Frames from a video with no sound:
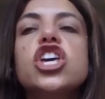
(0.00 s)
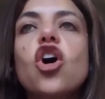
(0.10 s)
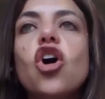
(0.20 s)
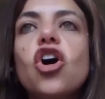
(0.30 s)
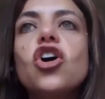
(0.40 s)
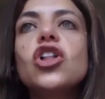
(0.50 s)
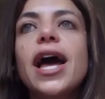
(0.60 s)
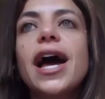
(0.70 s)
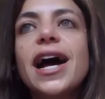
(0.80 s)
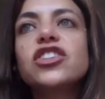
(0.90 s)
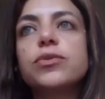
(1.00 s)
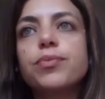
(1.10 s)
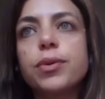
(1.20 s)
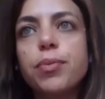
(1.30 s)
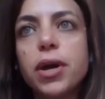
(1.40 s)
It, they all had
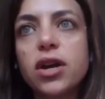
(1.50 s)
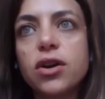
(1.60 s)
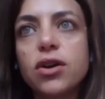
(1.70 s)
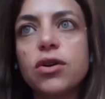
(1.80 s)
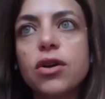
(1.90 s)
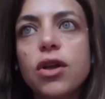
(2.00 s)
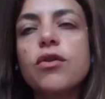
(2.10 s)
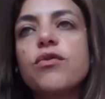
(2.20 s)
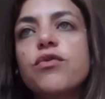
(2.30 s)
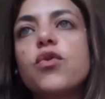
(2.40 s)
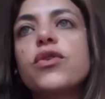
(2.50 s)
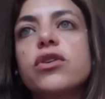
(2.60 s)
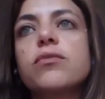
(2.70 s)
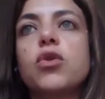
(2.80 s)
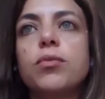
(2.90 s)
to prepare
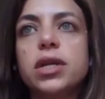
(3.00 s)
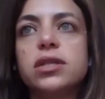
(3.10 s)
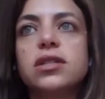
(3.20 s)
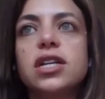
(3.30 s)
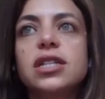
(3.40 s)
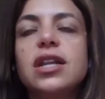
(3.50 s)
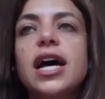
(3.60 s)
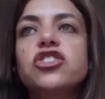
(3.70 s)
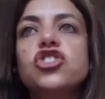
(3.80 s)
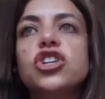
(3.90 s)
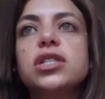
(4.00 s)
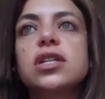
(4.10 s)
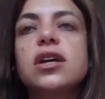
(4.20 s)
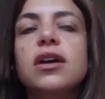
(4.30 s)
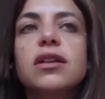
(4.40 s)
for their moment. It's not
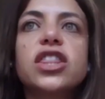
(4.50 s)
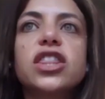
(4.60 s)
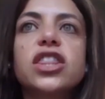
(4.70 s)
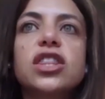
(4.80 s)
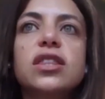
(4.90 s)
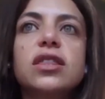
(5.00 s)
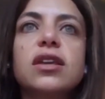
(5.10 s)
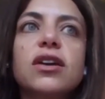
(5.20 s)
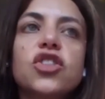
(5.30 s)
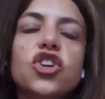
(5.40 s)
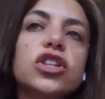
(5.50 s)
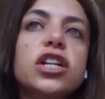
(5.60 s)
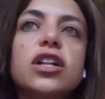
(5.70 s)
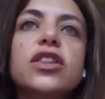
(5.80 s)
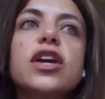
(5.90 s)
just like
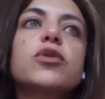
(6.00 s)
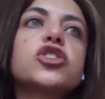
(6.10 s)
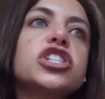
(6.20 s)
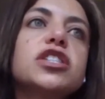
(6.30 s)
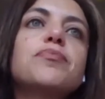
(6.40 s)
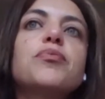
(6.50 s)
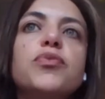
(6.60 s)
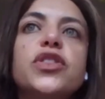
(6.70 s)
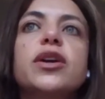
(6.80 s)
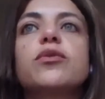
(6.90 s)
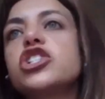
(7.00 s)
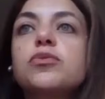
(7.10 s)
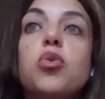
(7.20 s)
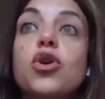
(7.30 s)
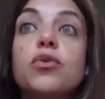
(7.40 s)
they're little, they were just, they
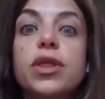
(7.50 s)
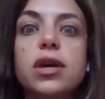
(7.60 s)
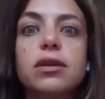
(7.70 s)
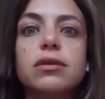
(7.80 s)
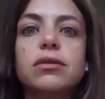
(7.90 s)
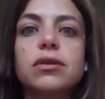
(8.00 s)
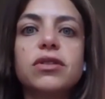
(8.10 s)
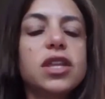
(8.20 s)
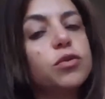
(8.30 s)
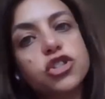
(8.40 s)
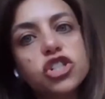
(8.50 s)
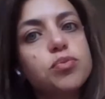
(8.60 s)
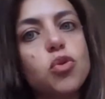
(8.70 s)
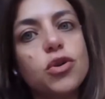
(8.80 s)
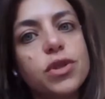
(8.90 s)
were just born with it. They were
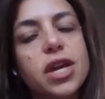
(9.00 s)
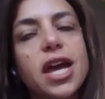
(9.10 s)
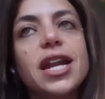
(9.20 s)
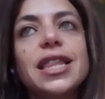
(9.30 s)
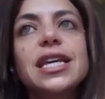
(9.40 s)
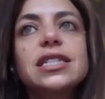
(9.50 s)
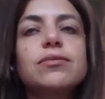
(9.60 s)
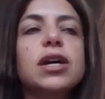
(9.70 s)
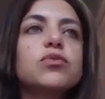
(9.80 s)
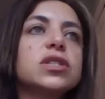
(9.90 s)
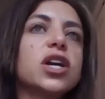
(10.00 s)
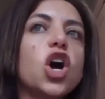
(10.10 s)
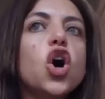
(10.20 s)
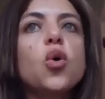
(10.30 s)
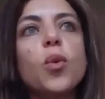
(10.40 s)
just born with it. And I think sometimes
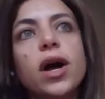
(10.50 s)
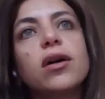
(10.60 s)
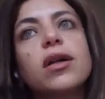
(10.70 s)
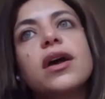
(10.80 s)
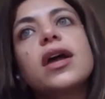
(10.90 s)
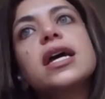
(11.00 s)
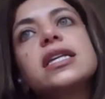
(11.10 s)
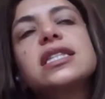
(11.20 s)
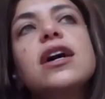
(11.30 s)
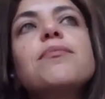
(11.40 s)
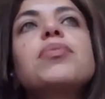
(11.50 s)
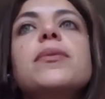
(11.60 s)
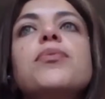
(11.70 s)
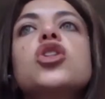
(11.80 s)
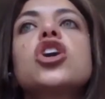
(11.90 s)
we say, oh, well,
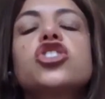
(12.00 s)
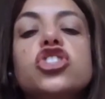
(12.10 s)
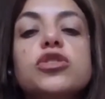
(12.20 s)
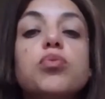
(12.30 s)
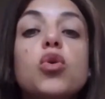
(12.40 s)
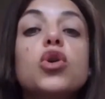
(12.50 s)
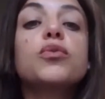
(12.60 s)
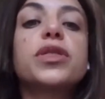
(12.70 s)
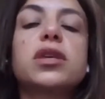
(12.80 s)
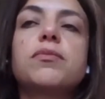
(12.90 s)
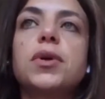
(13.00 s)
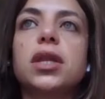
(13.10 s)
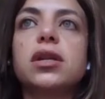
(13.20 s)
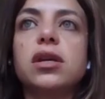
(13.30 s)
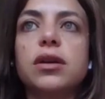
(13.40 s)
some people are just born with
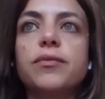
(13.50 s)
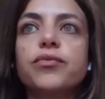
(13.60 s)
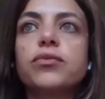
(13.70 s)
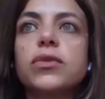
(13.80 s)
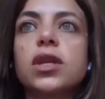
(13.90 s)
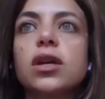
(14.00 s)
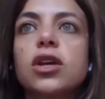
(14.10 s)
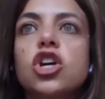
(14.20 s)
the ability